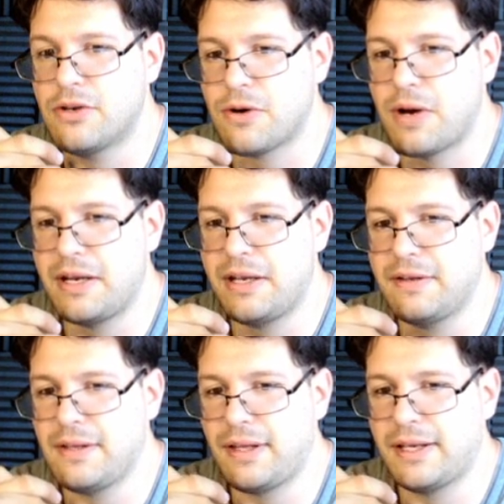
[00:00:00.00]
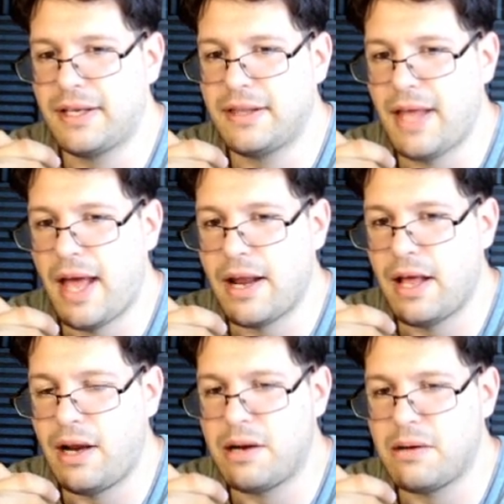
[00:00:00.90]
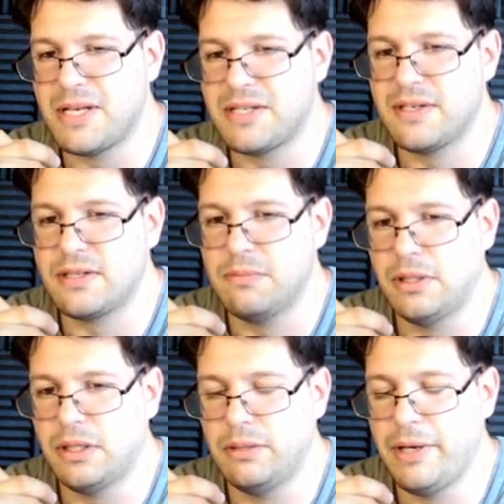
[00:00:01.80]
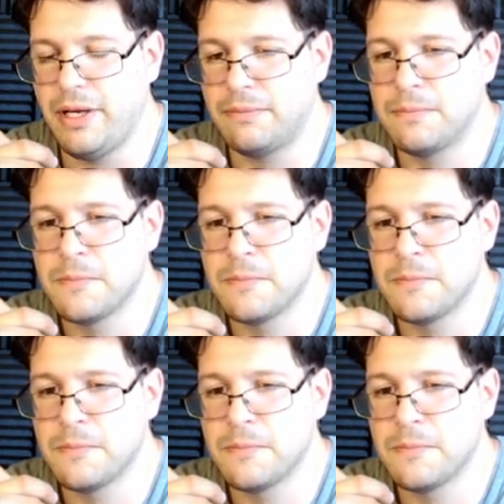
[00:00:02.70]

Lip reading: try to like get that out of my system a little bit,